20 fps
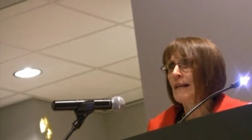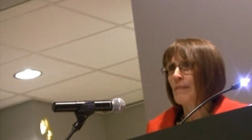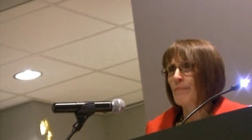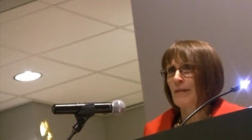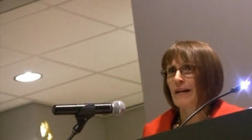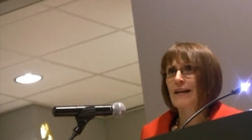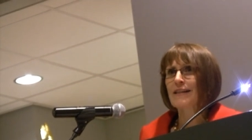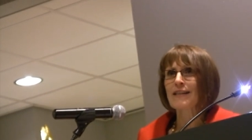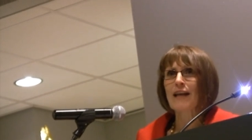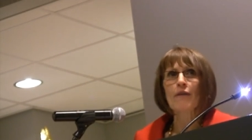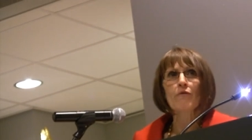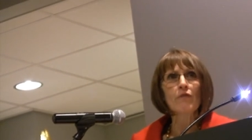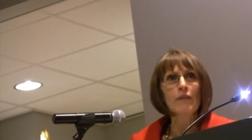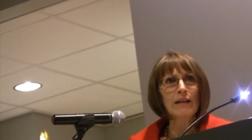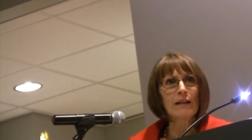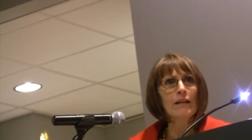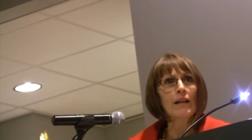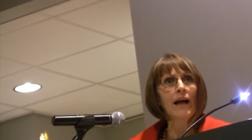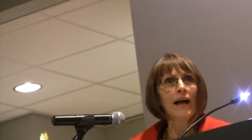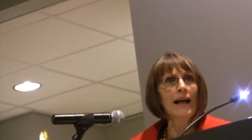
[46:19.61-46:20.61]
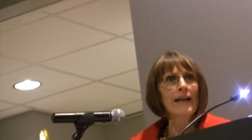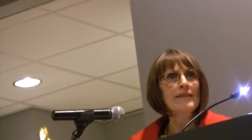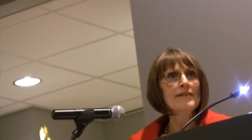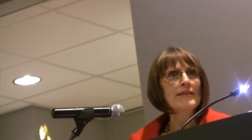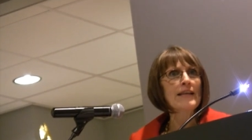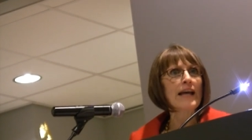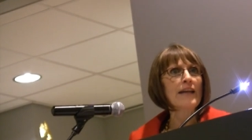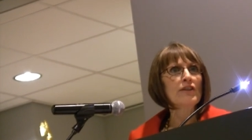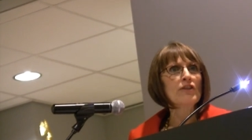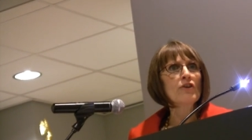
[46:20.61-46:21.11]
because I realize
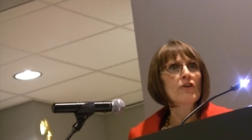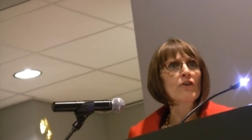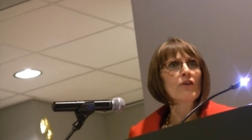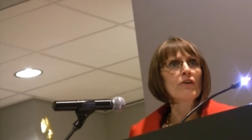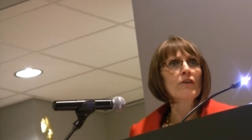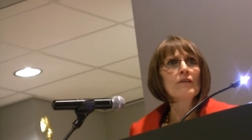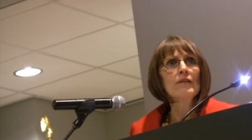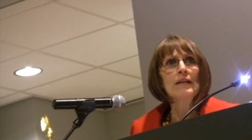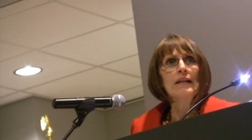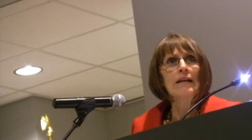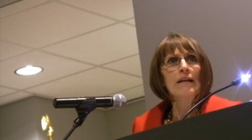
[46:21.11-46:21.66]
that your